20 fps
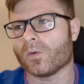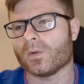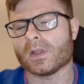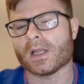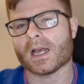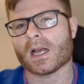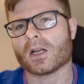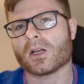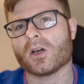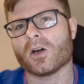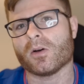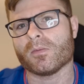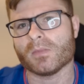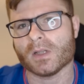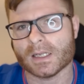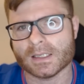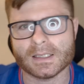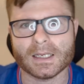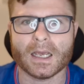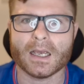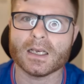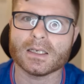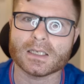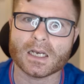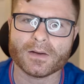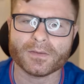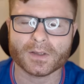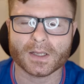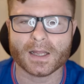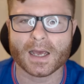only a couple of days
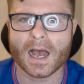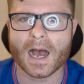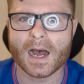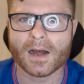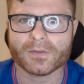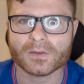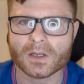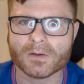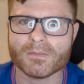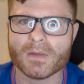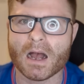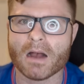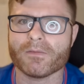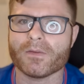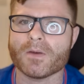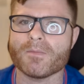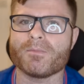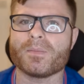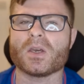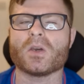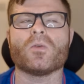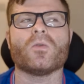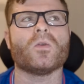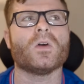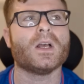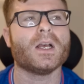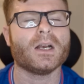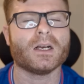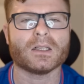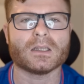after the aftermath of Beale
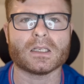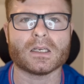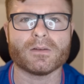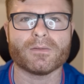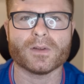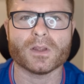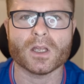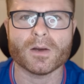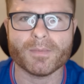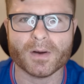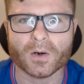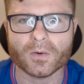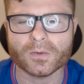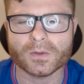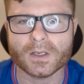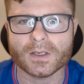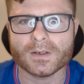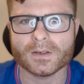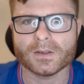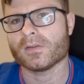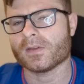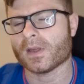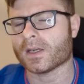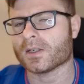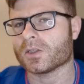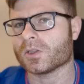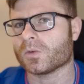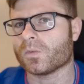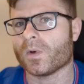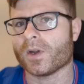leaving the building.
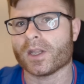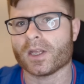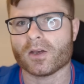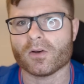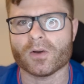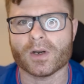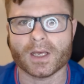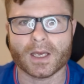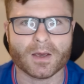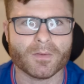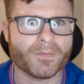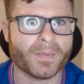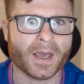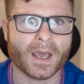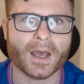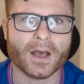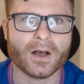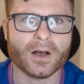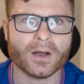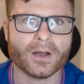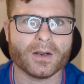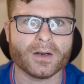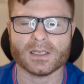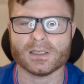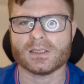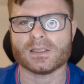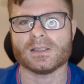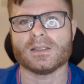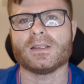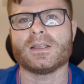Things weren't going to get better
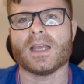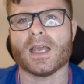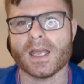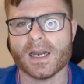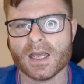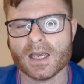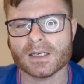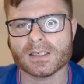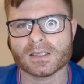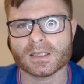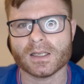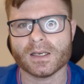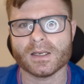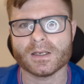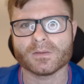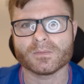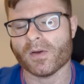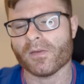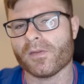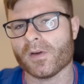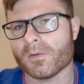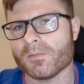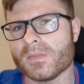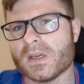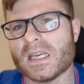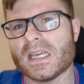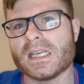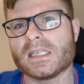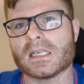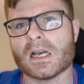instantaneously. But for
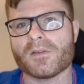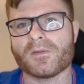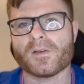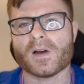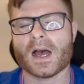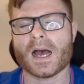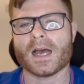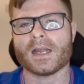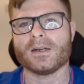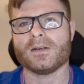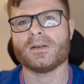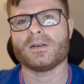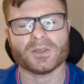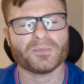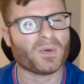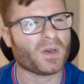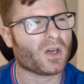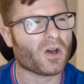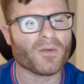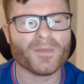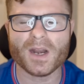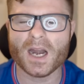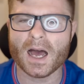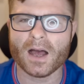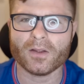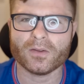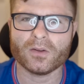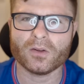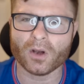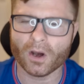me as a fan, it's becoming
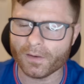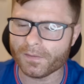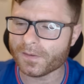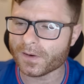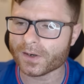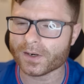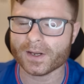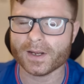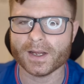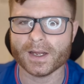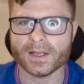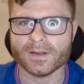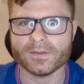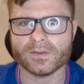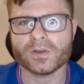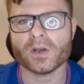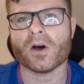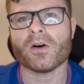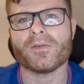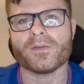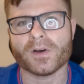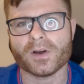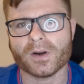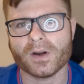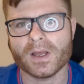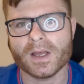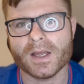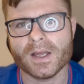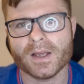tougher and tougher